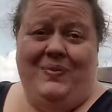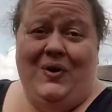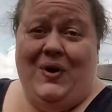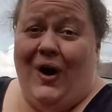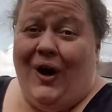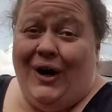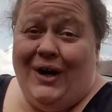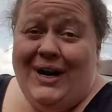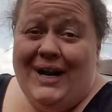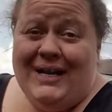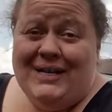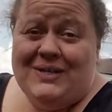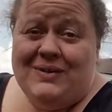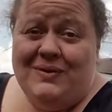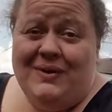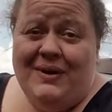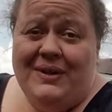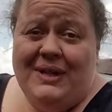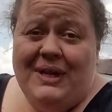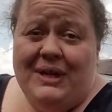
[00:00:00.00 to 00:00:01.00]
gardening
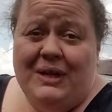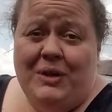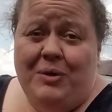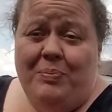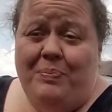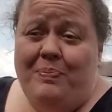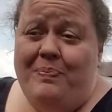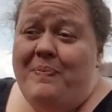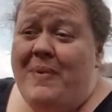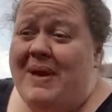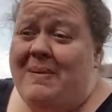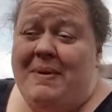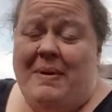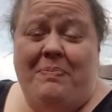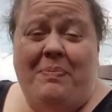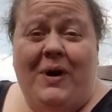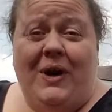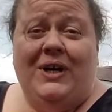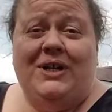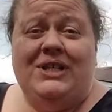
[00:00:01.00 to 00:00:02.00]
soil that you maybe
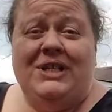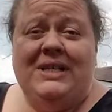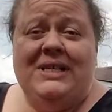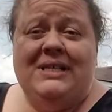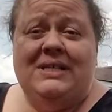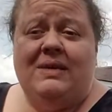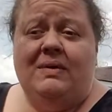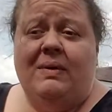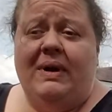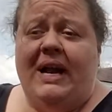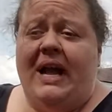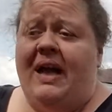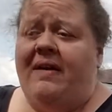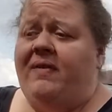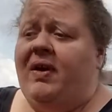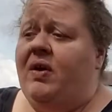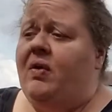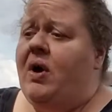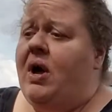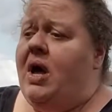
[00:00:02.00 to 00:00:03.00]
purchase or what
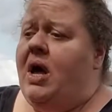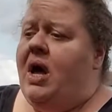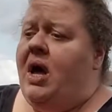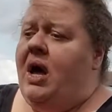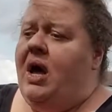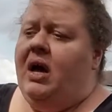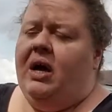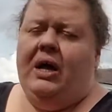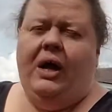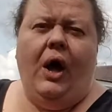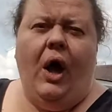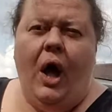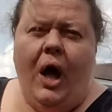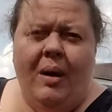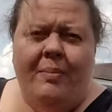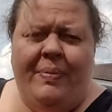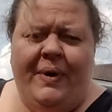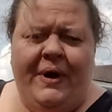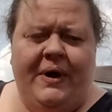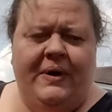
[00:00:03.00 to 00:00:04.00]
have you,
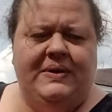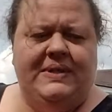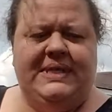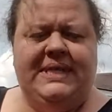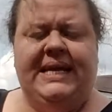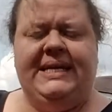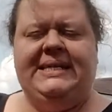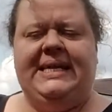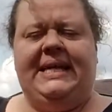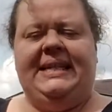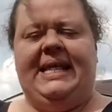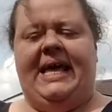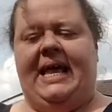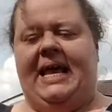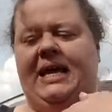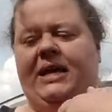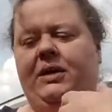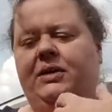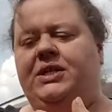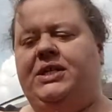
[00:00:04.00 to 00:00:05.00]
compost, things like that,
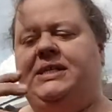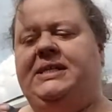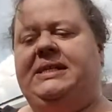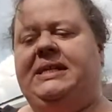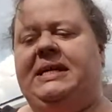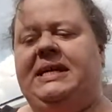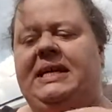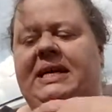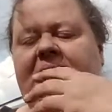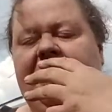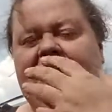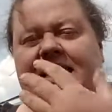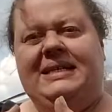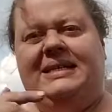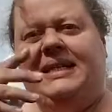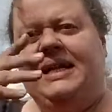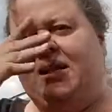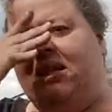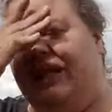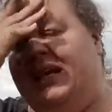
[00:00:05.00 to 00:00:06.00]
and you just
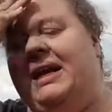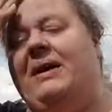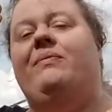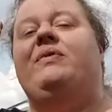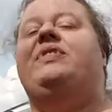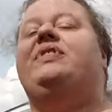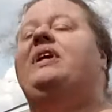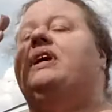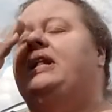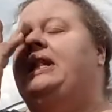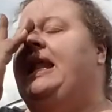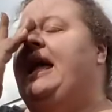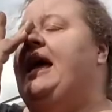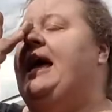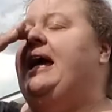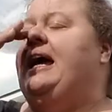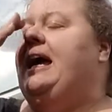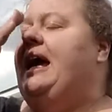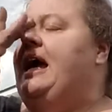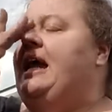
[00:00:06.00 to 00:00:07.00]
till it in with the
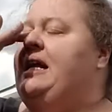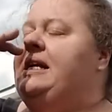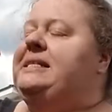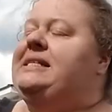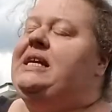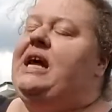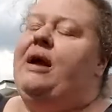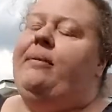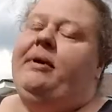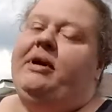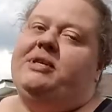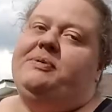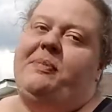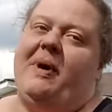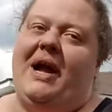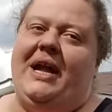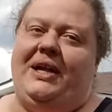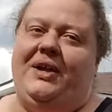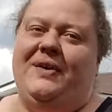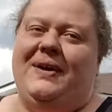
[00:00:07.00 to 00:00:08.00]
clay. And as time goes
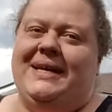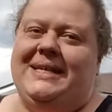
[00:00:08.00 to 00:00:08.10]
by and you